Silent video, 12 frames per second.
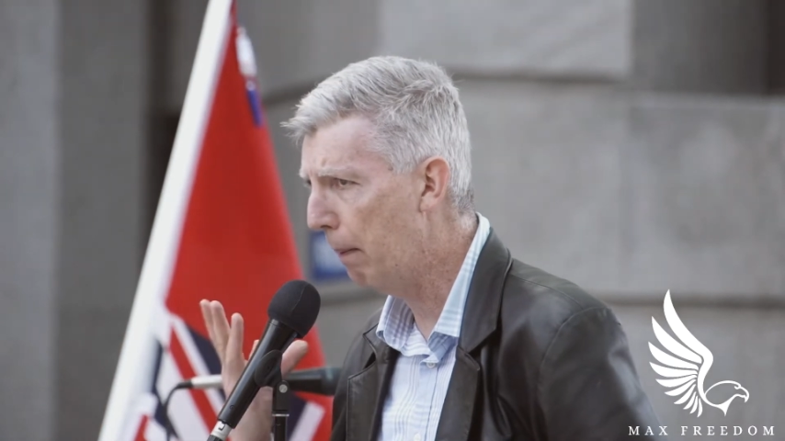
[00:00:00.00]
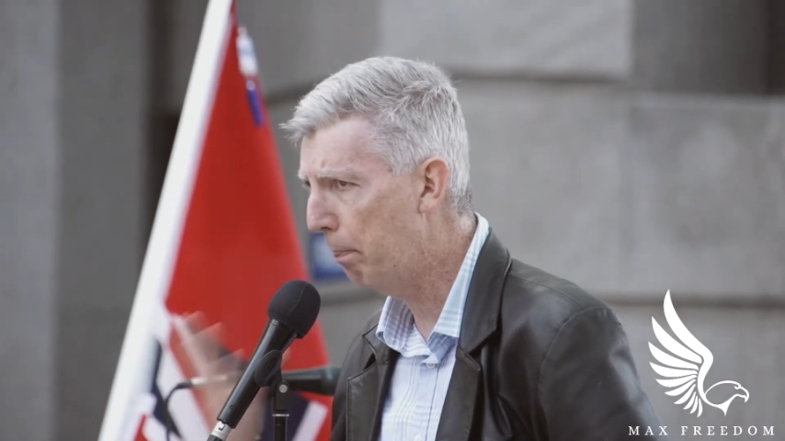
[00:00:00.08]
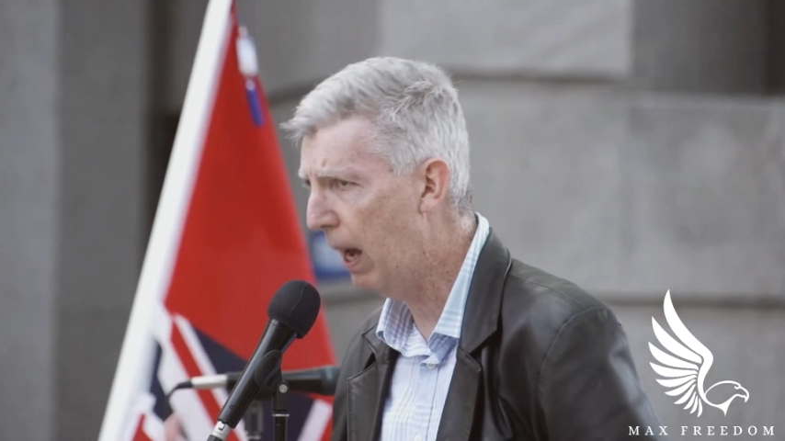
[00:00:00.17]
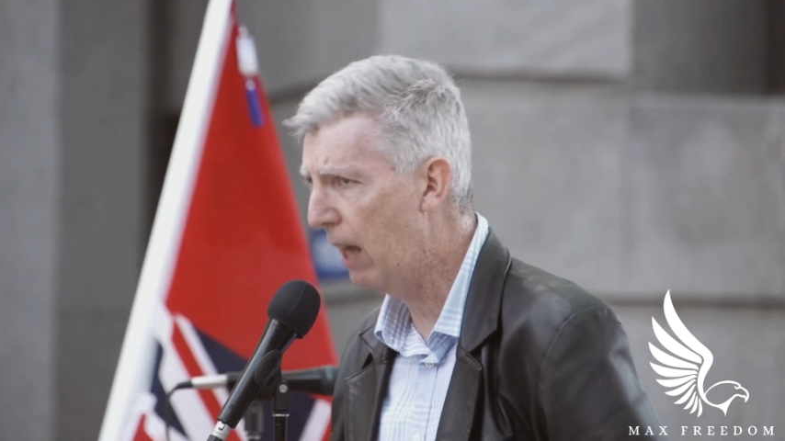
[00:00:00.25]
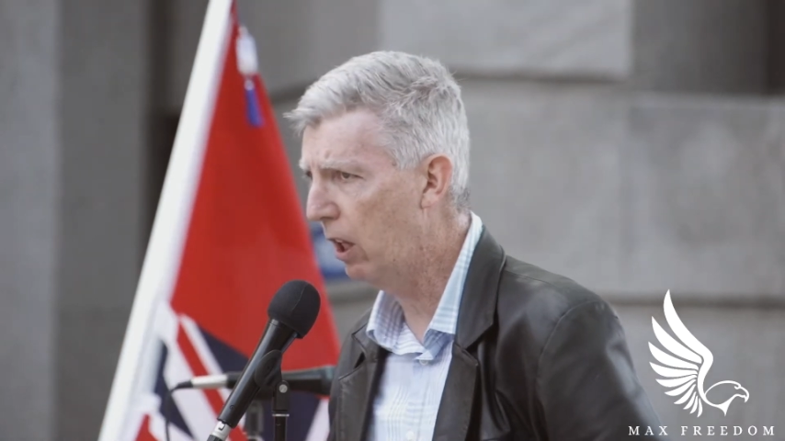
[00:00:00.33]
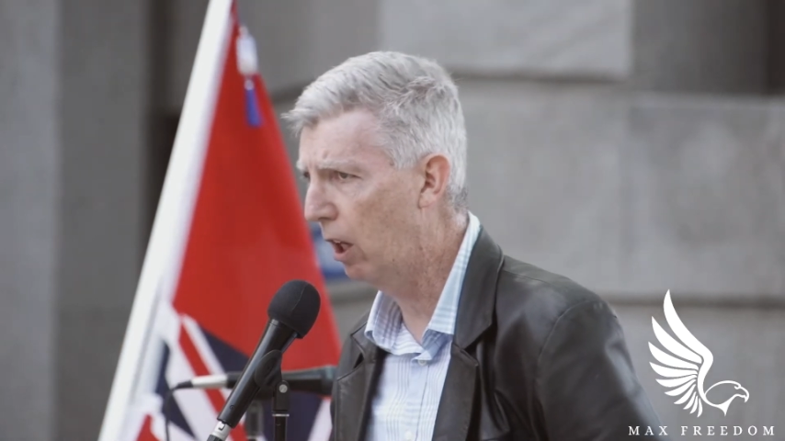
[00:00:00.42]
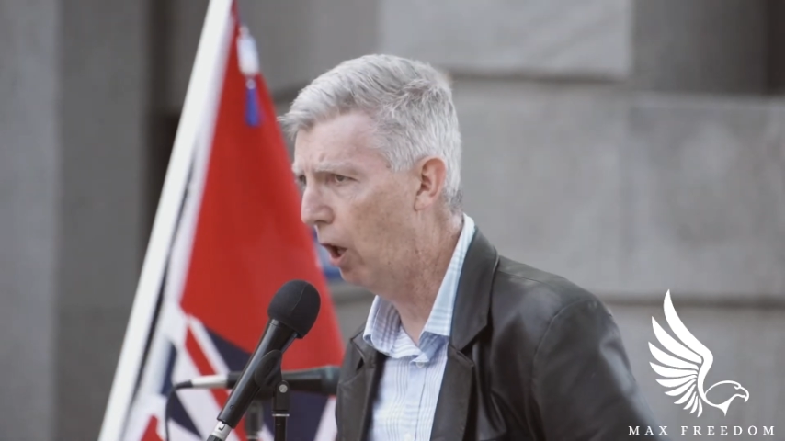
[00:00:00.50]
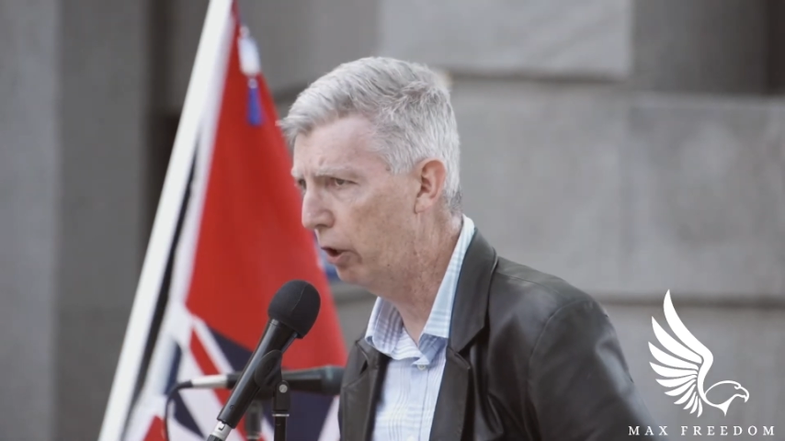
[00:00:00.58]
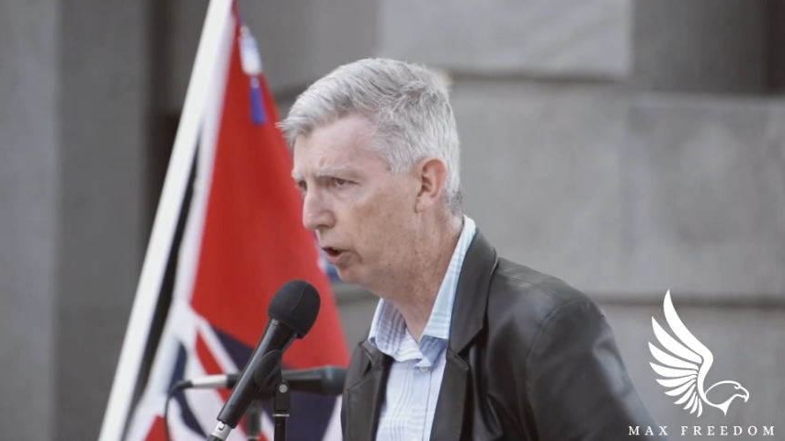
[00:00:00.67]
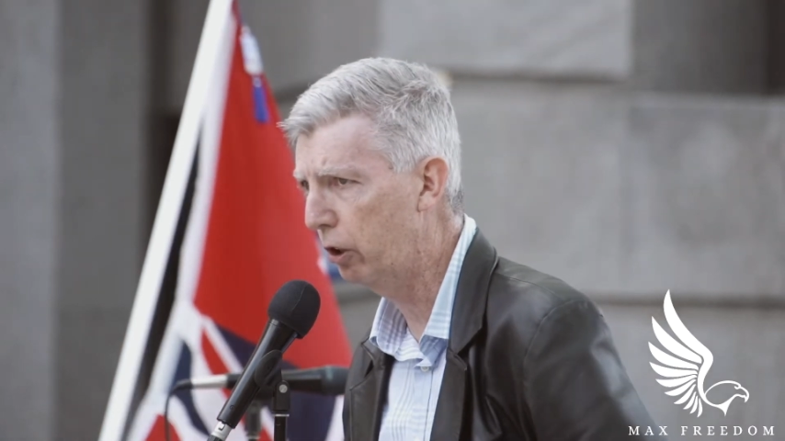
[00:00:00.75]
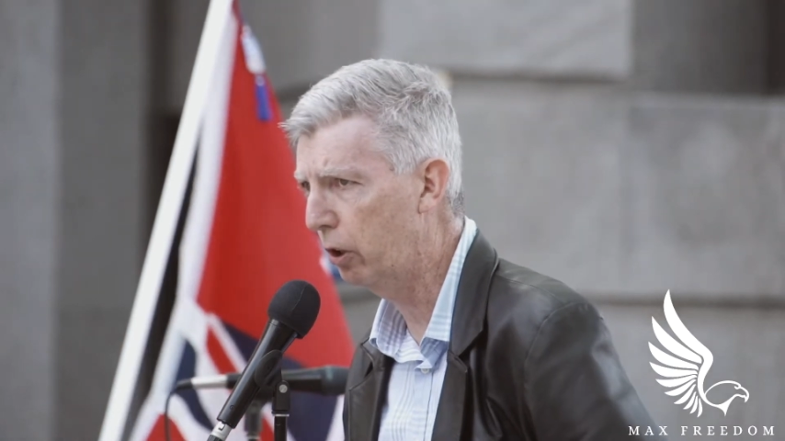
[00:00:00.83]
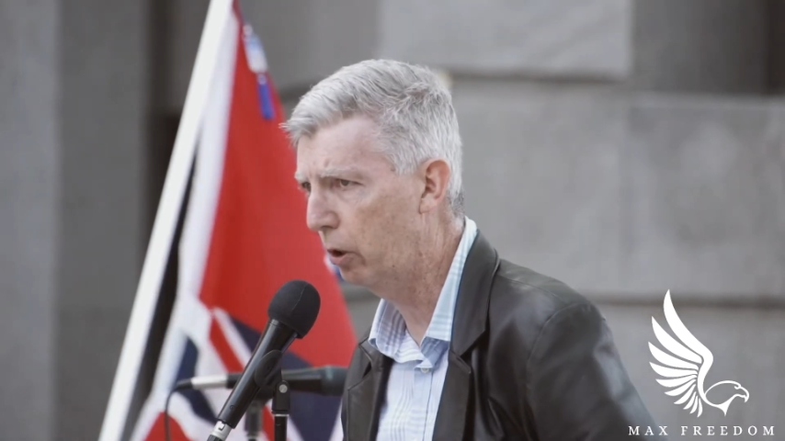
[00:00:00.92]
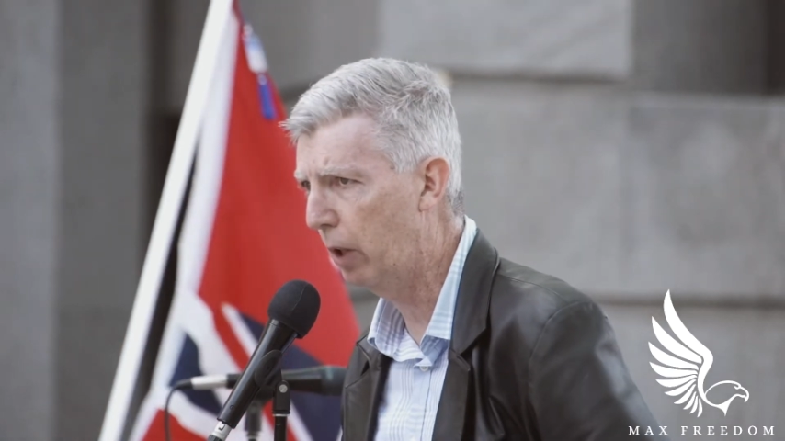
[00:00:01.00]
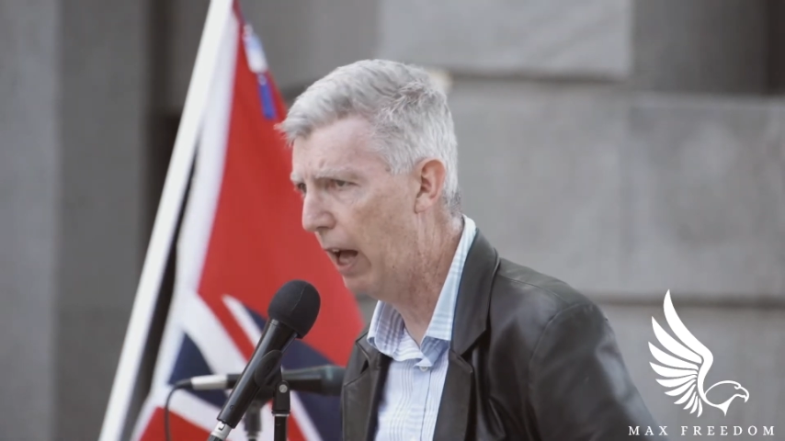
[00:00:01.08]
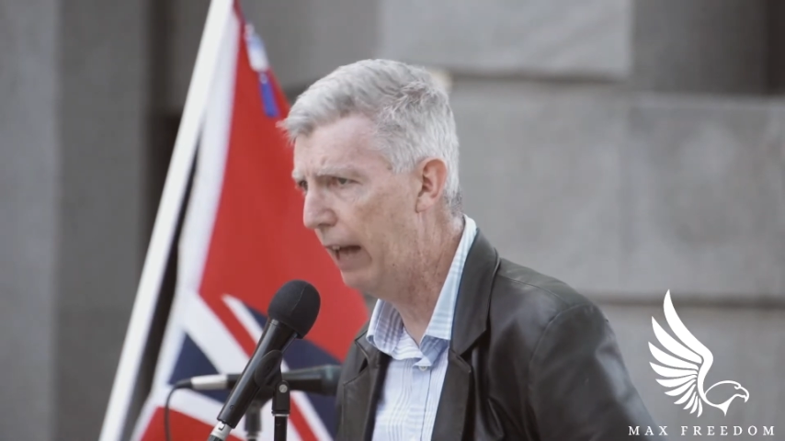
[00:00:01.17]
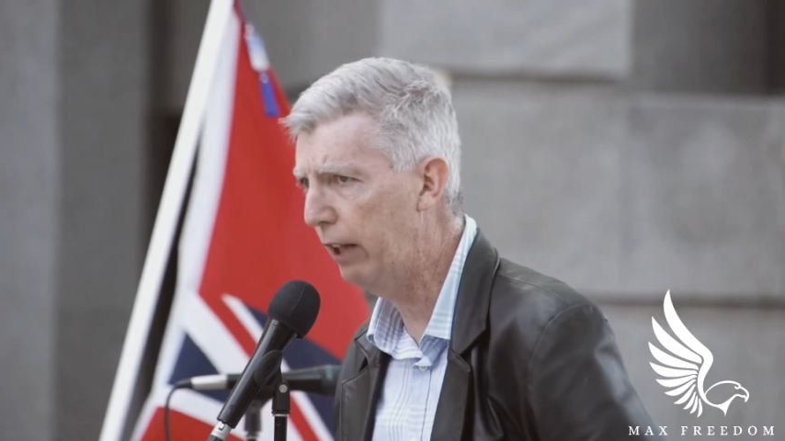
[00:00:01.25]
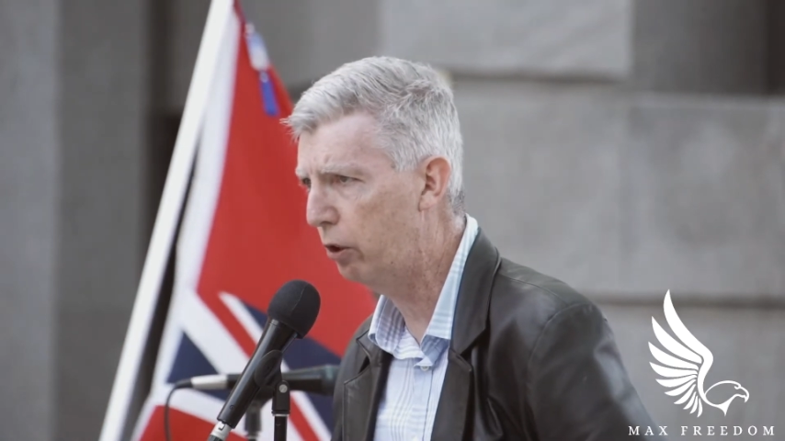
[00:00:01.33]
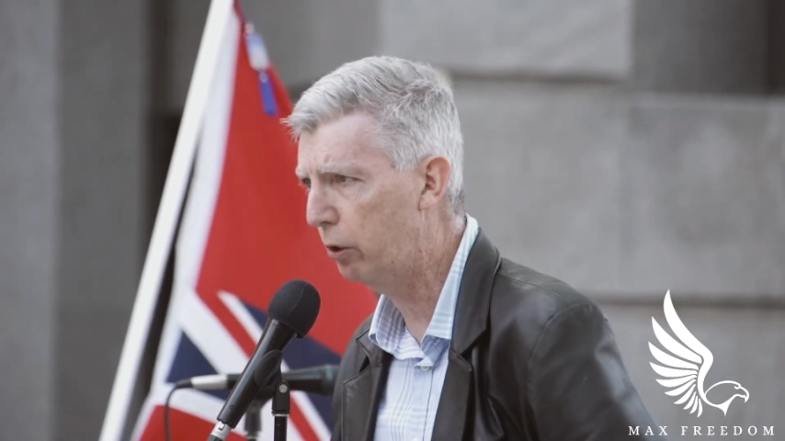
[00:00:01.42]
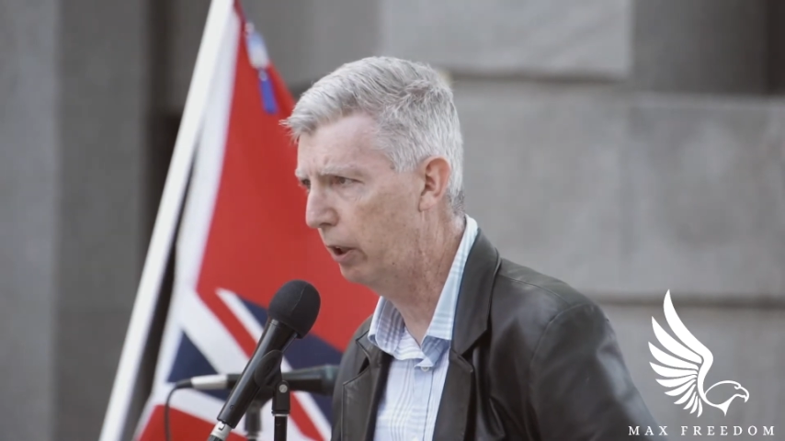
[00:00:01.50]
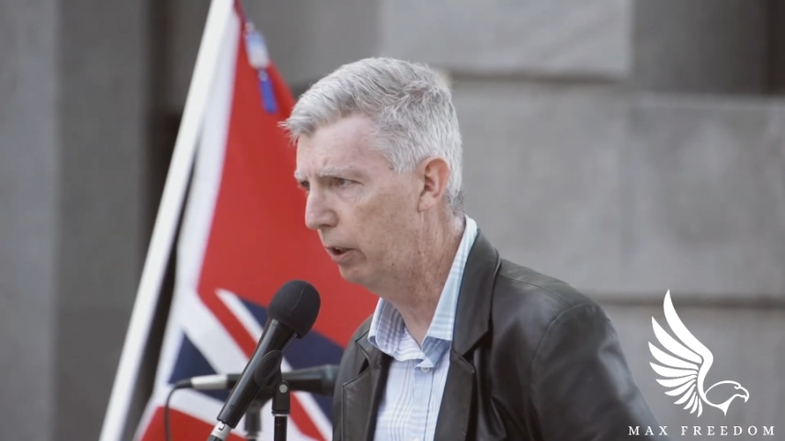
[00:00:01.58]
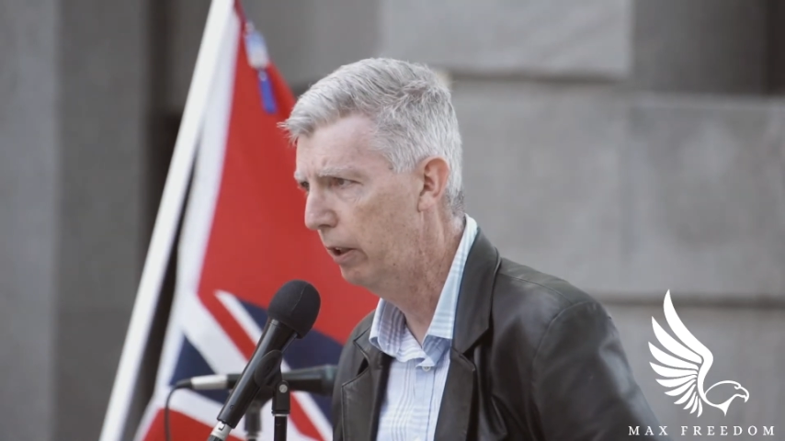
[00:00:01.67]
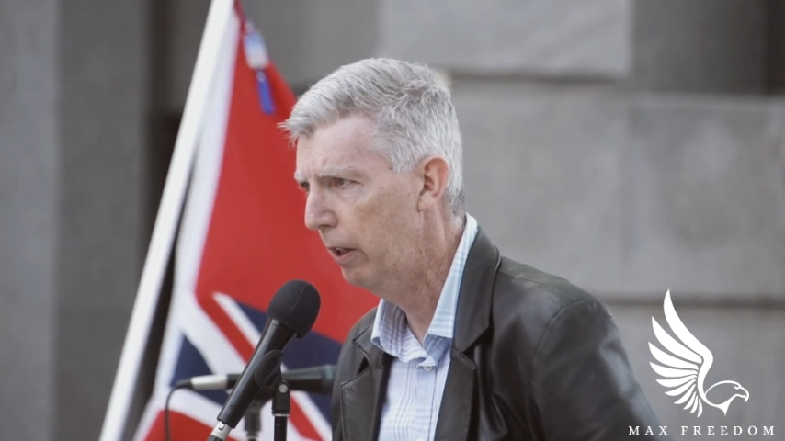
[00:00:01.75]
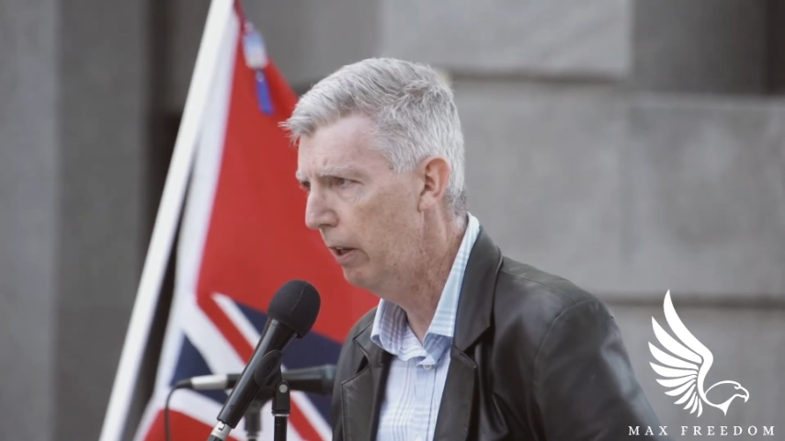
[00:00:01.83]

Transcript: pathological hatred.